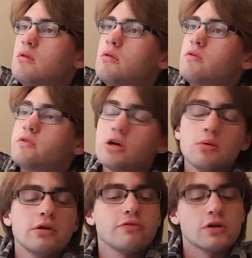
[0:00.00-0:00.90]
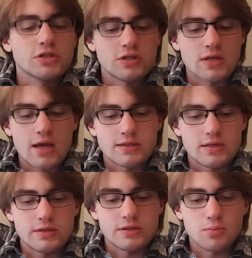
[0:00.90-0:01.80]
Determining function
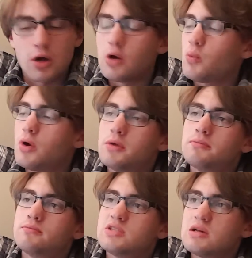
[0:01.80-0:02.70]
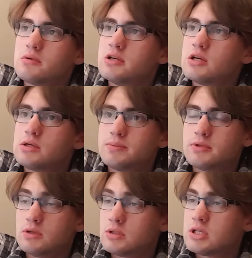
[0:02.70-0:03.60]
axes, part 1, Celebrity
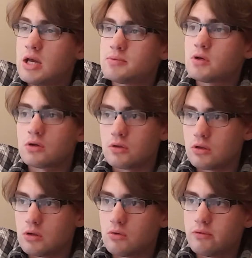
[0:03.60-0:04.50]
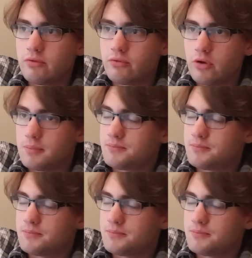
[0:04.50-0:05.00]
Types article that you can read for free,